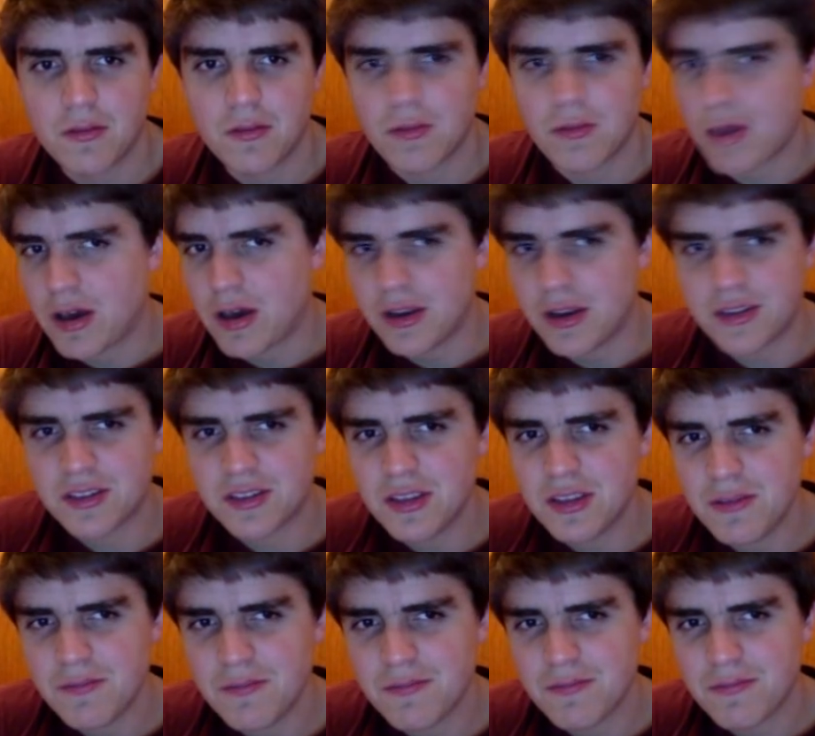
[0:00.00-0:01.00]

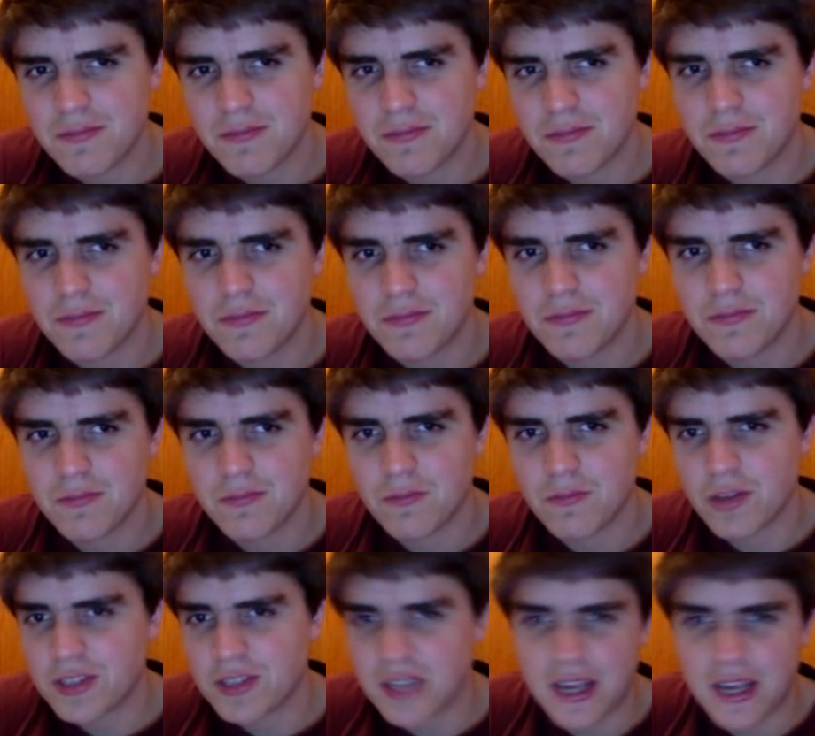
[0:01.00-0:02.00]
Honestly,
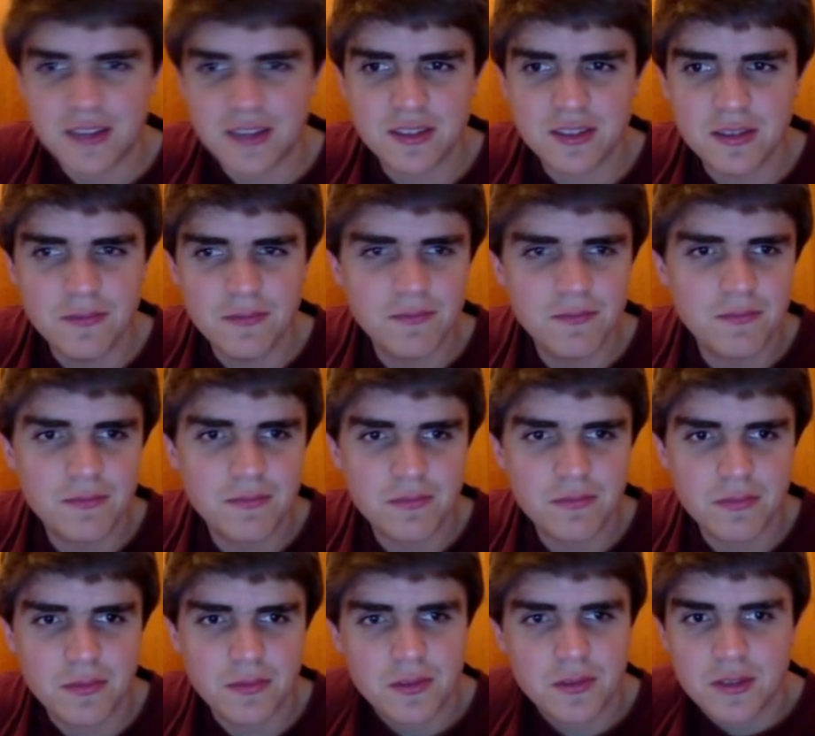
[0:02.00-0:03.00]
what's an acid?
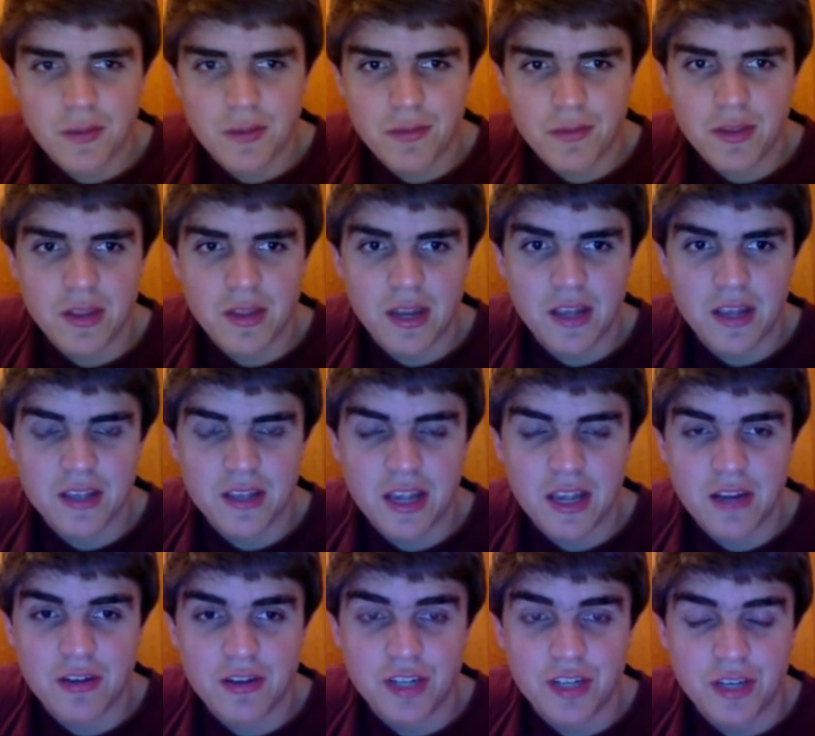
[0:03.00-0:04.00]
It's something that has
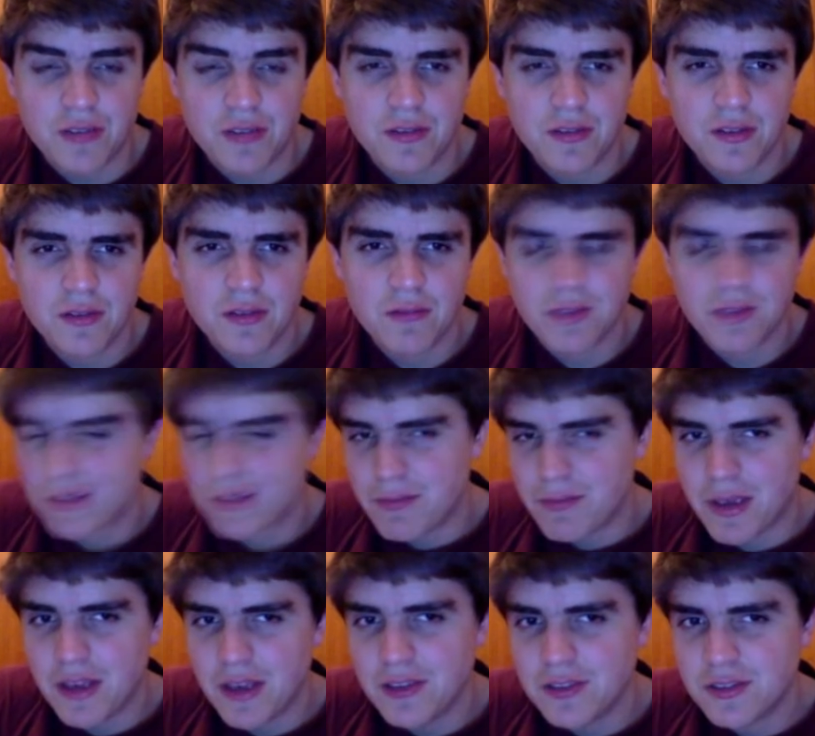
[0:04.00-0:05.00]
hydrogen. What's a
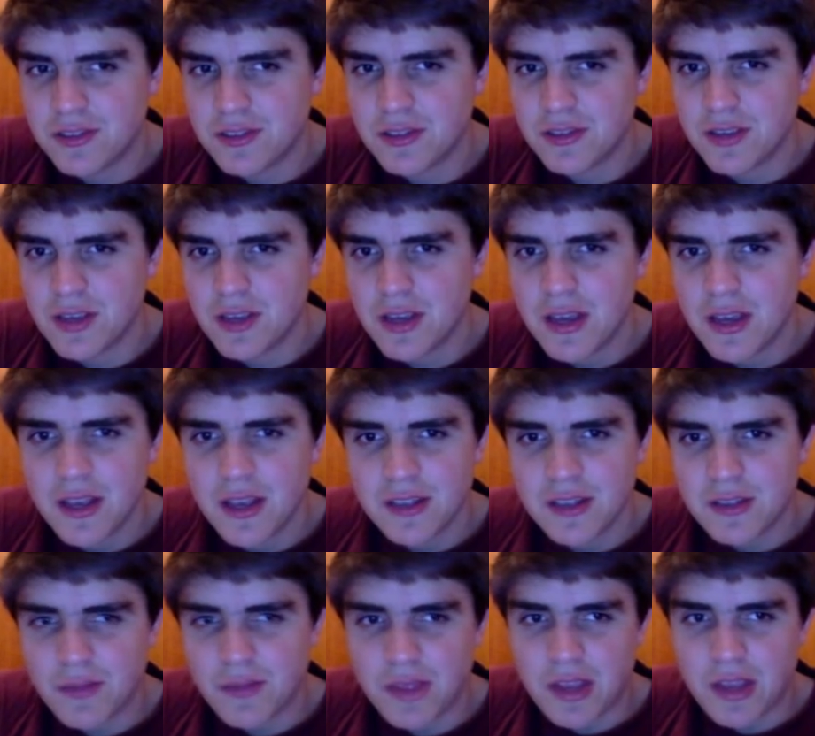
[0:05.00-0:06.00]
base?
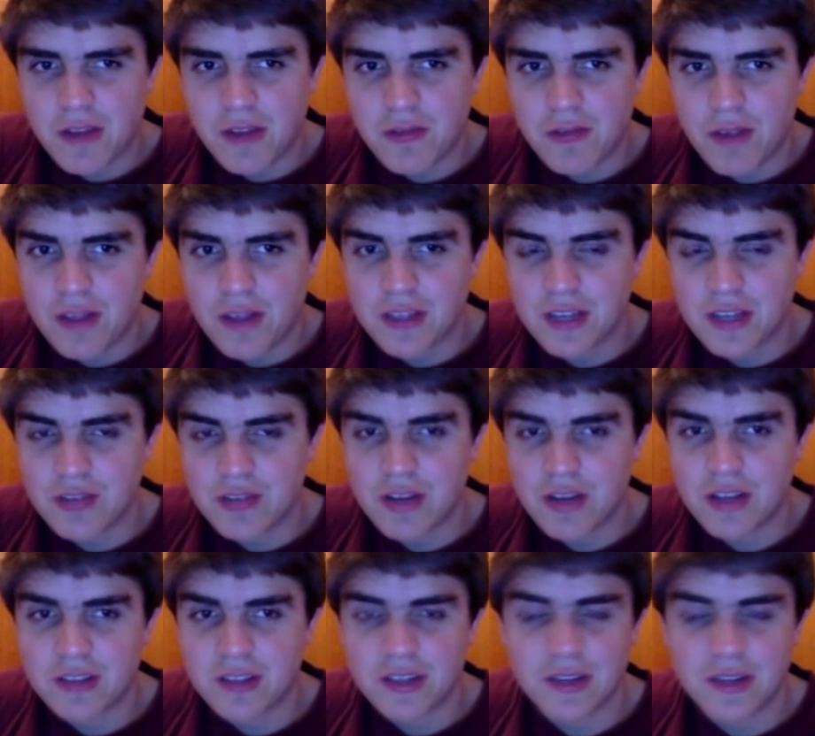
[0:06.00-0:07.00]
Something that creates
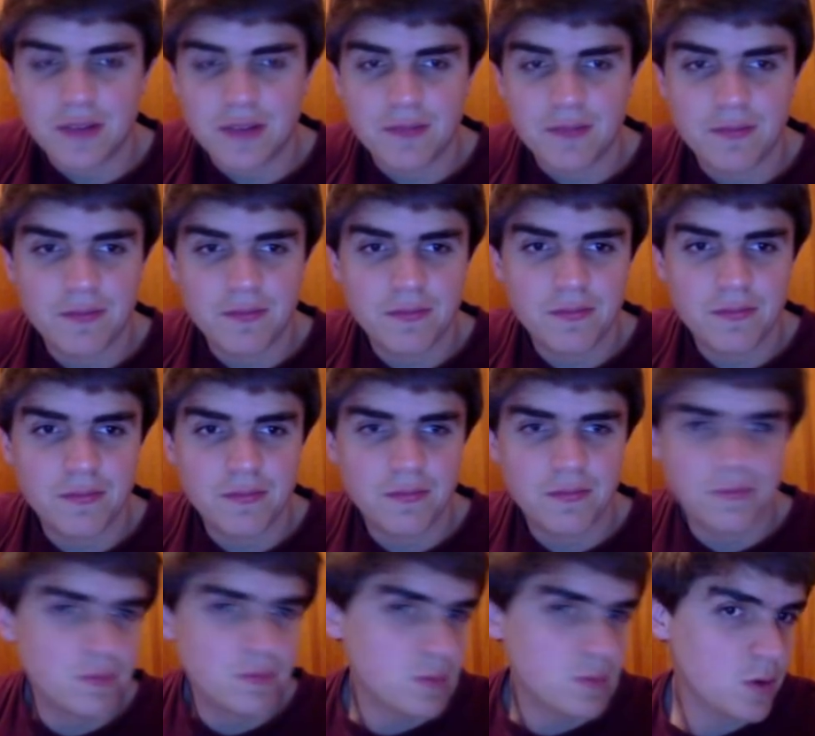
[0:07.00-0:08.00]
hydroxide.
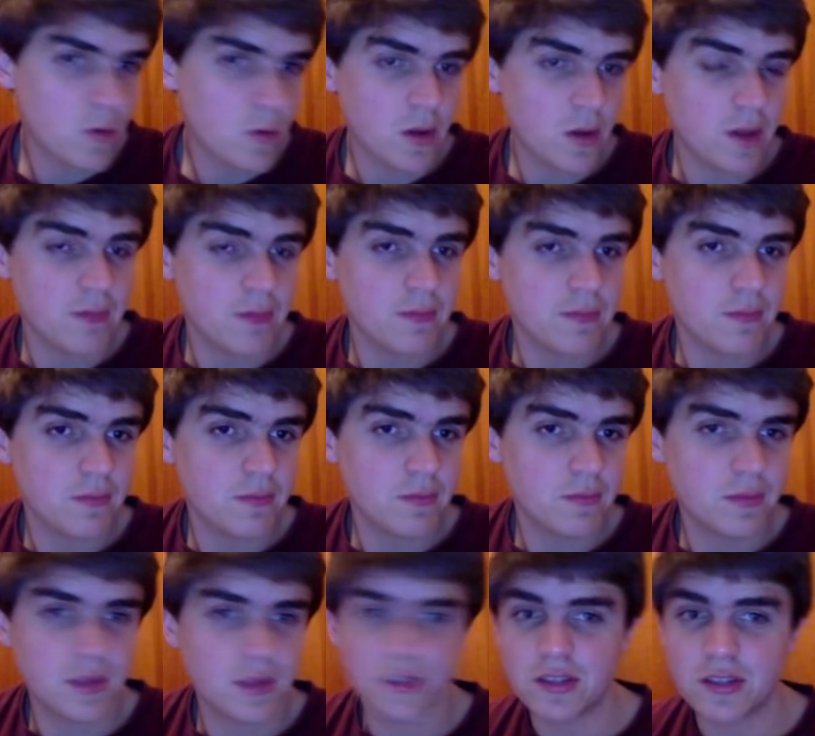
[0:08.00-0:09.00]
Okay,
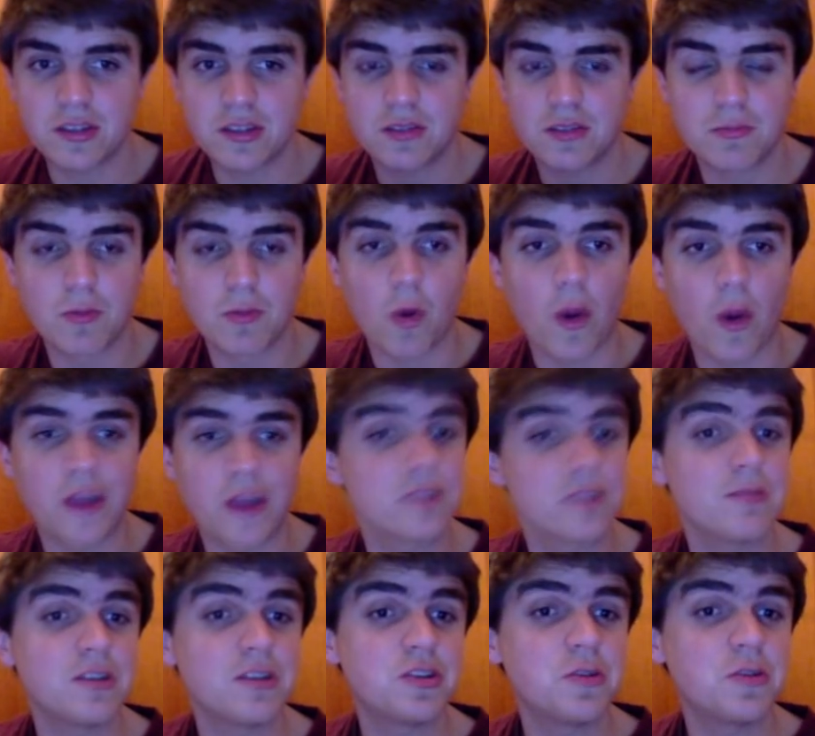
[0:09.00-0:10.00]
this isn't going to
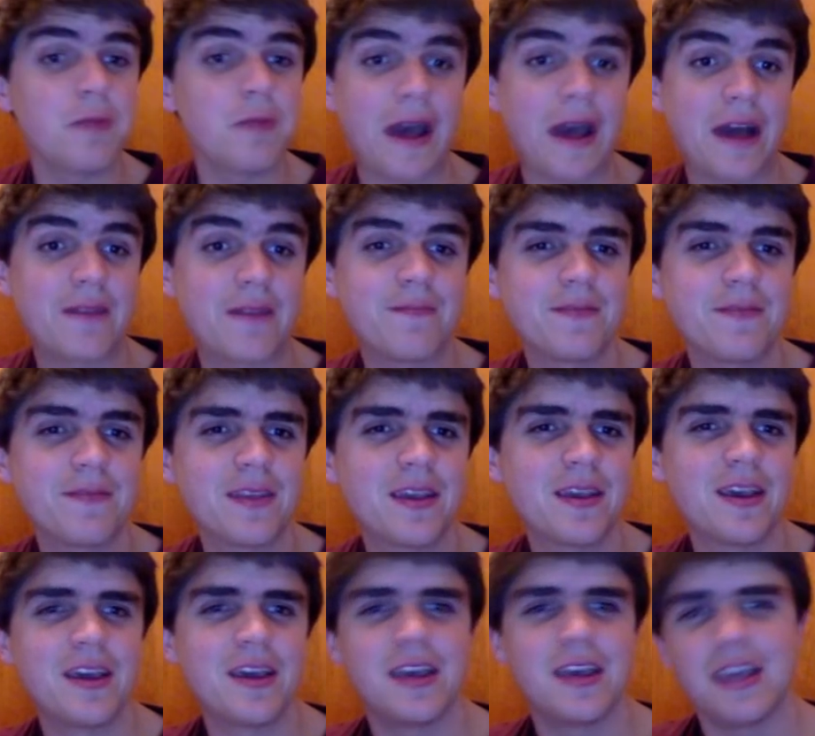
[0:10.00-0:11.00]
be too bad.
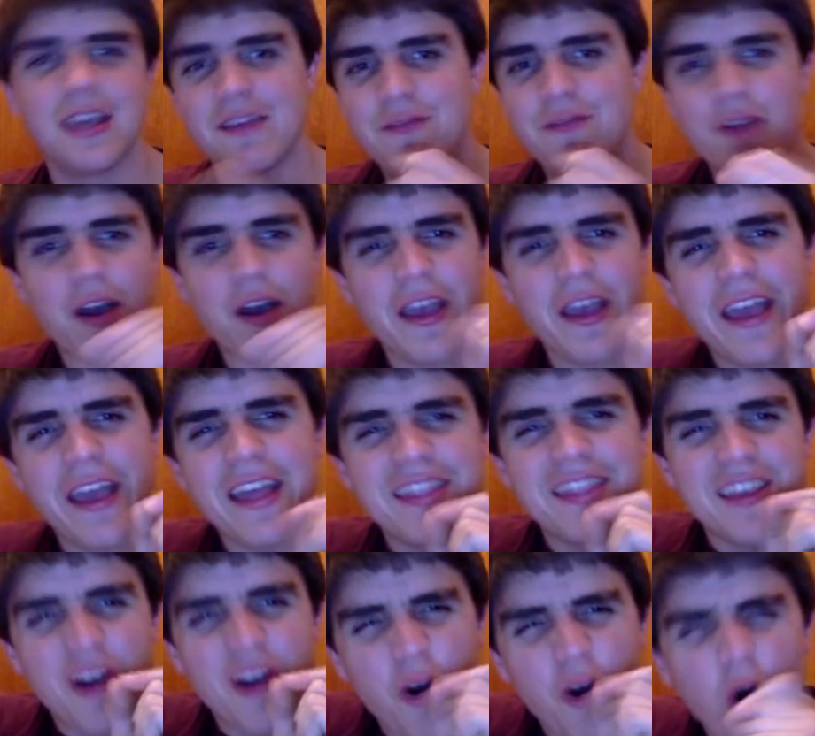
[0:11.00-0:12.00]
If
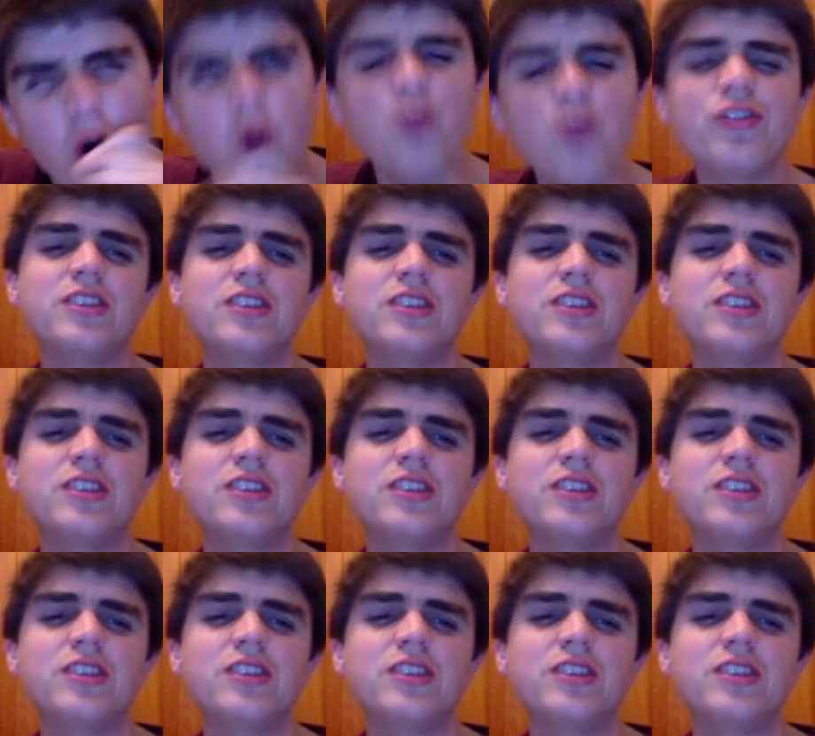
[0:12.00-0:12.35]
the only